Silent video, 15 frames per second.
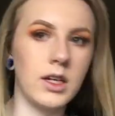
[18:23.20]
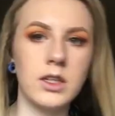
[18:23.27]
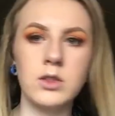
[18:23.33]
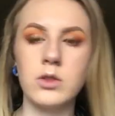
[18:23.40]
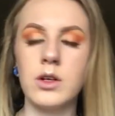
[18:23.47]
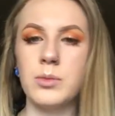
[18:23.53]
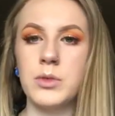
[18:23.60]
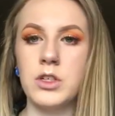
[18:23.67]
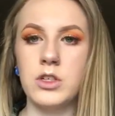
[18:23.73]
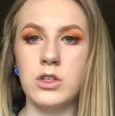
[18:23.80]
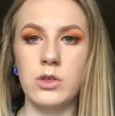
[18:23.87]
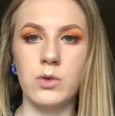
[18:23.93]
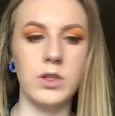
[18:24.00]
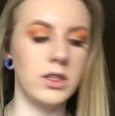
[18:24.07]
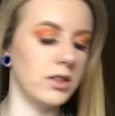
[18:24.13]
Next what I'm gonna
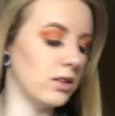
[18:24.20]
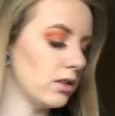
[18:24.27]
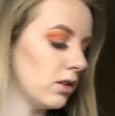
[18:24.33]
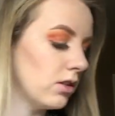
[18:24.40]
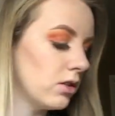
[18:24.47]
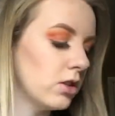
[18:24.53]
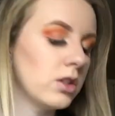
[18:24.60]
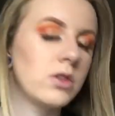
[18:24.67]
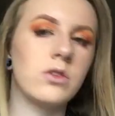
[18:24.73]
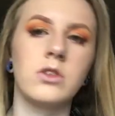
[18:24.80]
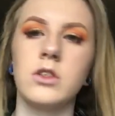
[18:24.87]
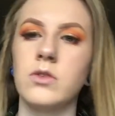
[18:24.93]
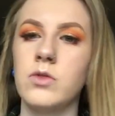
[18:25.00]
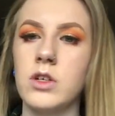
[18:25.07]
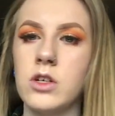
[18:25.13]
do is,
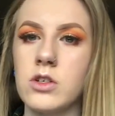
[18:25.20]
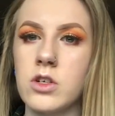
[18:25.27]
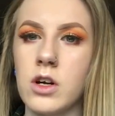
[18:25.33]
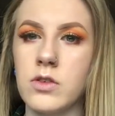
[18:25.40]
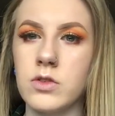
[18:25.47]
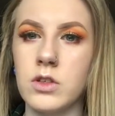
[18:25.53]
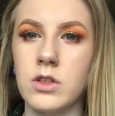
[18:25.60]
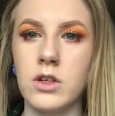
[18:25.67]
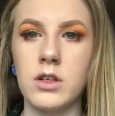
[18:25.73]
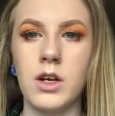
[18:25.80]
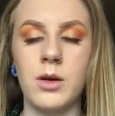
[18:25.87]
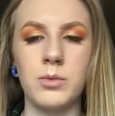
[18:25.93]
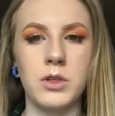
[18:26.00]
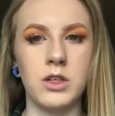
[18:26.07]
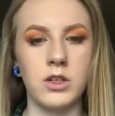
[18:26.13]
just to finish off the
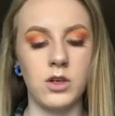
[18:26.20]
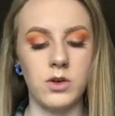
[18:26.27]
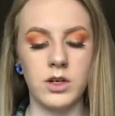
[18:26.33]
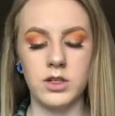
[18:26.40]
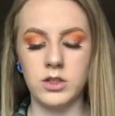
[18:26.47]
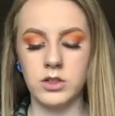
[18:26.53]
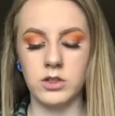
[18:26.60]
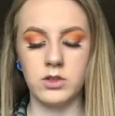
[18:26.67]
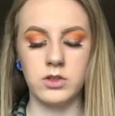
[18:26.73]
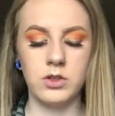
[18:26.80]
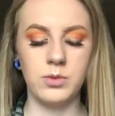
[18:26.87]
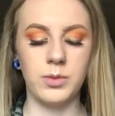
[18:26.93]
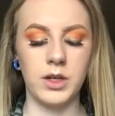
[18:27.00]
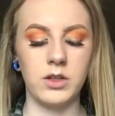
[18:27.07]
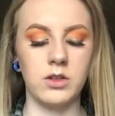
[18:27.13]
look, I'm gonna go ahead and
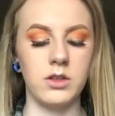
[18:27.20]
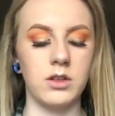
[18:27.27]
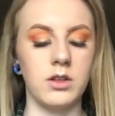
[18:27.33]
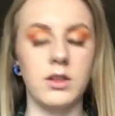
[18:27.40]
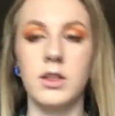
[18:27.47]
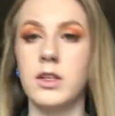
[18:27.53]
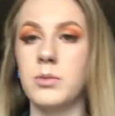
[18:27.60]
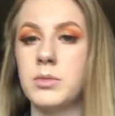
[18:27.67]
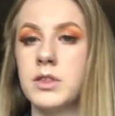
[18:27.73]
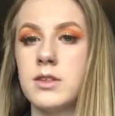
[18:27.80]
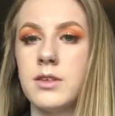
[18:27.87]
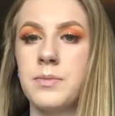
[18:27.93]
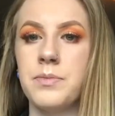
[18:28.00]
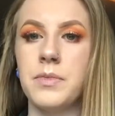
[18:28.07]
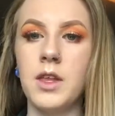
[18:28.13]
do my
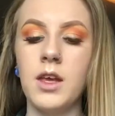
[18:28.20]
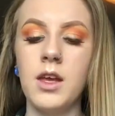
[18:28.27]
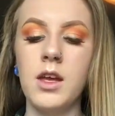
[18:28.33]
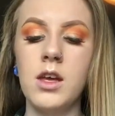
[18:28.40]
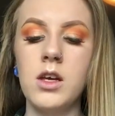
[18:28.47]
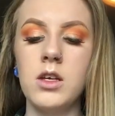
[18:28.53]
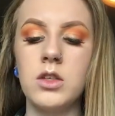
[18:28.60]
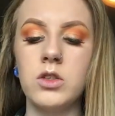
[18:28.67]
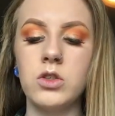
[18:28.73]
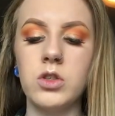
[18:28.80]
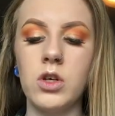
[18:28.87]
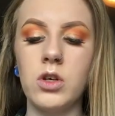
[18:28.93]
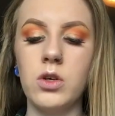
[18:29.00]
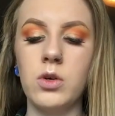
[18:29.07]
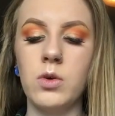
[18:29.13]
lips.
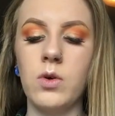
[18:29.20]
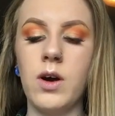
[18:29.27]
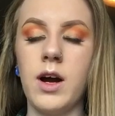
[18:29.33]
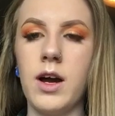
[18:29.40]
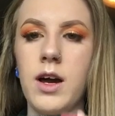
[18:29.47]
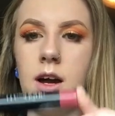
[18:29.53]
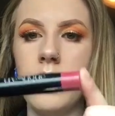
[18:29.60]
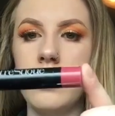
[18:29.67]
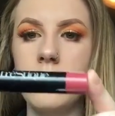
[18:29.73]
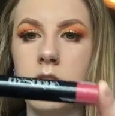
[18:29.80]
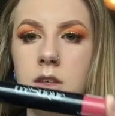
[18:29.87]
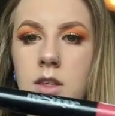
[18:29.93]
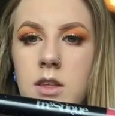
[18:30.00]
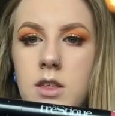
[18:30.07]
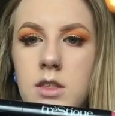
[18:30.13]
So I
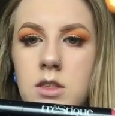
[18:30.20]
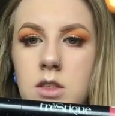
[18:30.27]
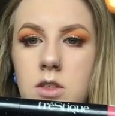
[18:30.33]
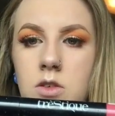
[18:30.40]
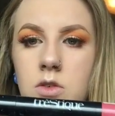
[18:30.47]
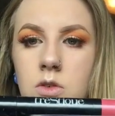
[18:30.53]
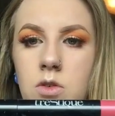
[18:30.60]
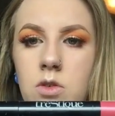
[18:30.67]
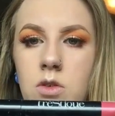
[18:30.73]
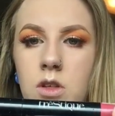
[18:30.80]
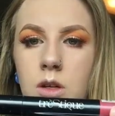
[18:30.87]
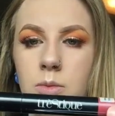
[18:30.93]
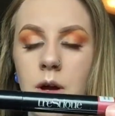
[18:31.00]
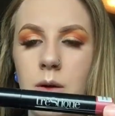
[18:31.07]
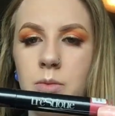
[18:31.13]
have this little
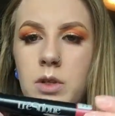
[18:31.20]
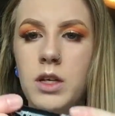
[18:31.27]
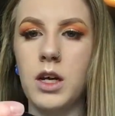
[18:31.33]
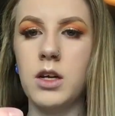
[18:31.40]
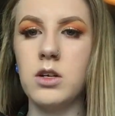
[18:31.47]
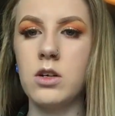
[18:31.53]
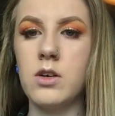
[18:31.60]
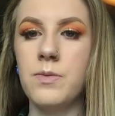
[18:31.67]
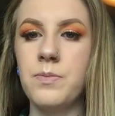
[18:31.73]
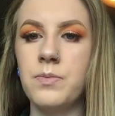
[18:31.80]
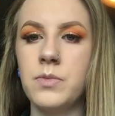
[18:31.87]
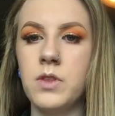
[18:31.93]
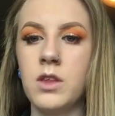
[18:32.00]
lip applicator.